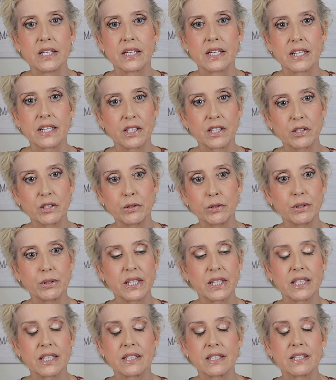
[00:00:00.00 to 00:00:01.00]

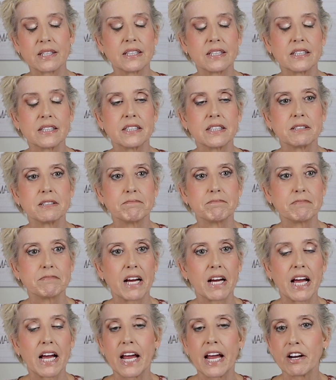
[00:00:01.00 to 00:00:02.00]
including
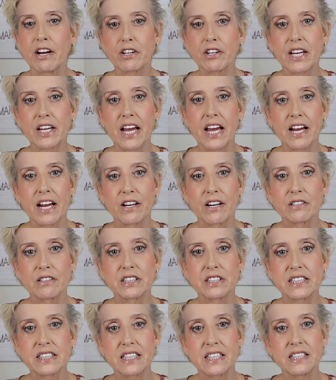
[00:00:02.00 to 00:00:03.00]
hair care,
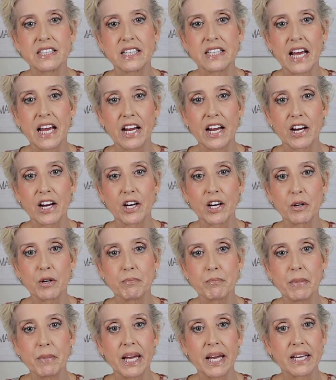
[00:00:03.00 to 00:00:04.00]
skin care,
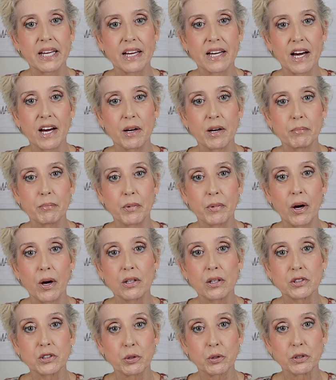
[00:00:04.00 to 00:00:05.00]
makeup,
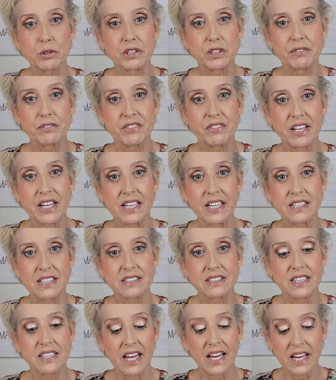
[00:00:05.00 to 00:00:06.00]
all sorts of
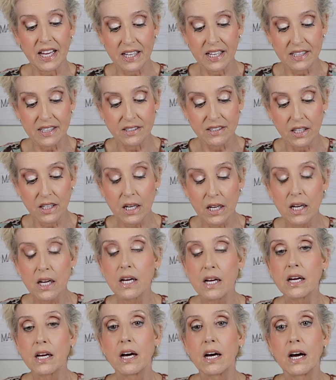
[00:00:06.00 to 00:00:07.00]
things. And
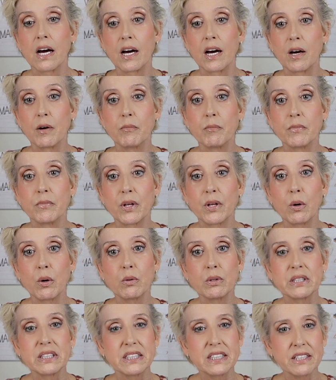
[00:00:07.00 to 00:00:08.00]
the
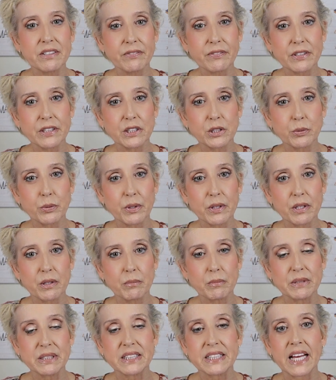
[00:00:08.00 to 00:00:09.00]
only difference with
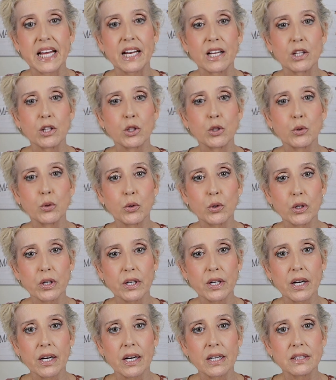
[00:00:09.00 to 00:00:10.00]
them is that
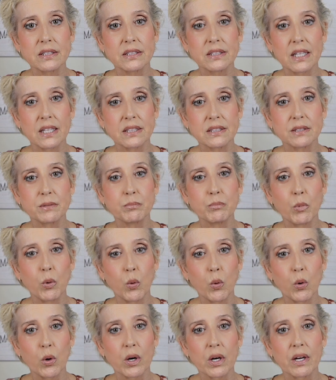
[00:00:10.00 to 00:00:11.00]
Allure does
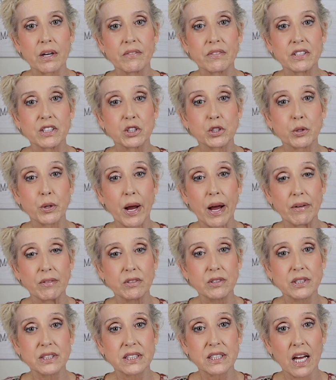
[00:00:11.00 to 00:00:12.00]
more of the
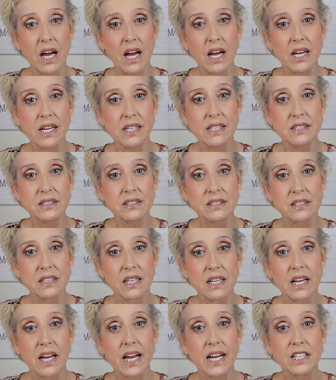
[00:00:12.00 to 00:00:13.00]
travel size
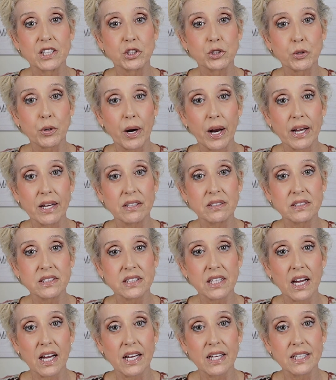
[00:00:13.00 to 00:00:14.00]
and trial
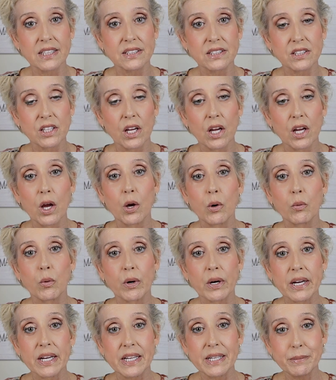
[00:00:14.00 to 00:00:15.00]
size,
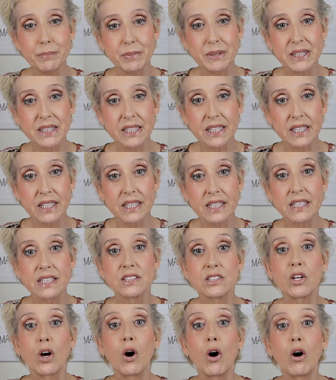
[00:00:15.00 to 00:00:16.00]
where IPSY is
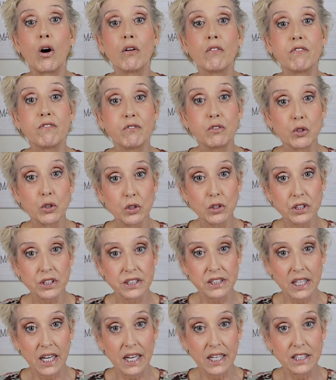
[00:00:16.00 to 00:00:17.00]
all
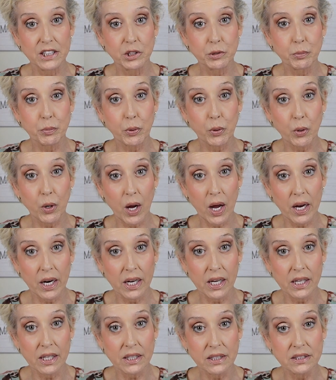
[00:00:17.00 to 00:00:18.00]
full-size
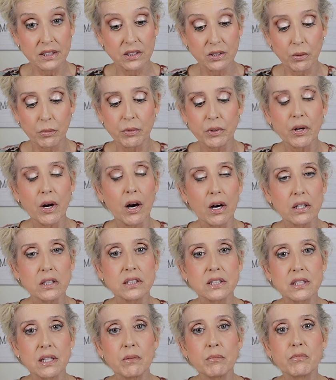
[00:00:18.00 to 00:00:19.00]
products. So there are
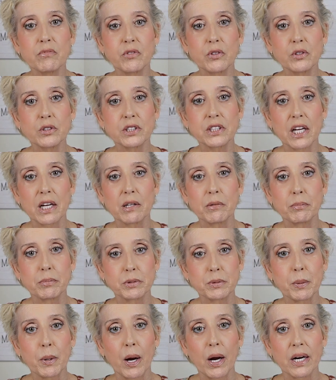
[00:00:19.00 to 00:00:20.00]
some full-size
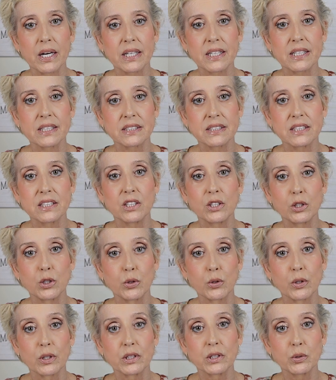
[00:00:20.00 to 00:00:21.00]
products in
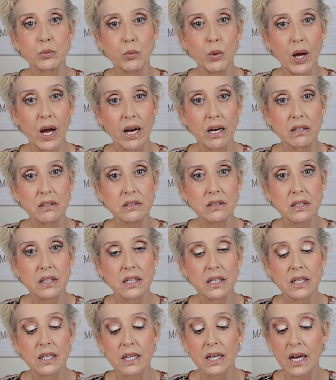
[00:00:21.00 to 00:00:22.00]
Allure as well,
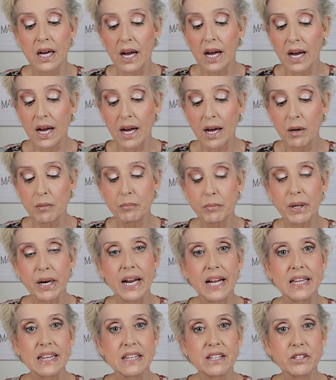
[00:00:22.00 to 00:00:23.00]
but
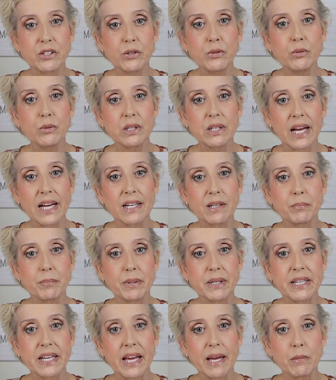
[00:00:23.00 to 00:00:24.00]
I do like
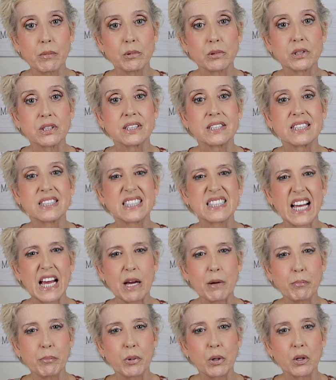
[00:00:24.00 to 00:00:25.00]
being able to
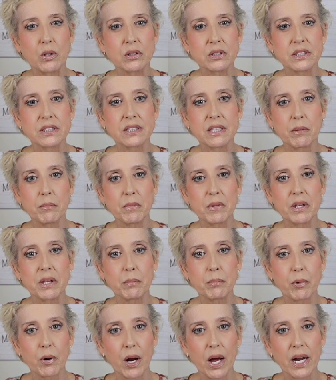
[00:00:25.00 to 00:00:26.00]
sample some of the
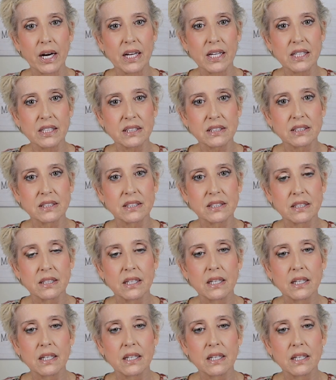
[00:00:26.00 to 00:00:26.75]
products